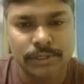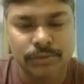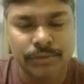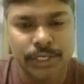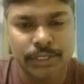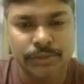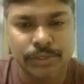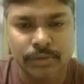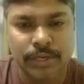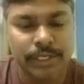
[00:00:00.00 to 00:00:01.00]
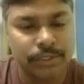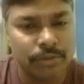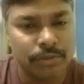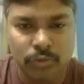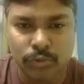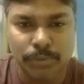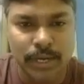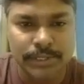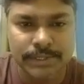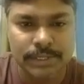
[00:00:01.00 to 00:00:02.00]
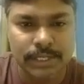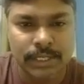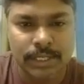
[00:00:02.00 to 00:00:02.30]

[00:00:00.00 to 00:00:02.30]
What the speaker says: so we need to divide into the 4 parts.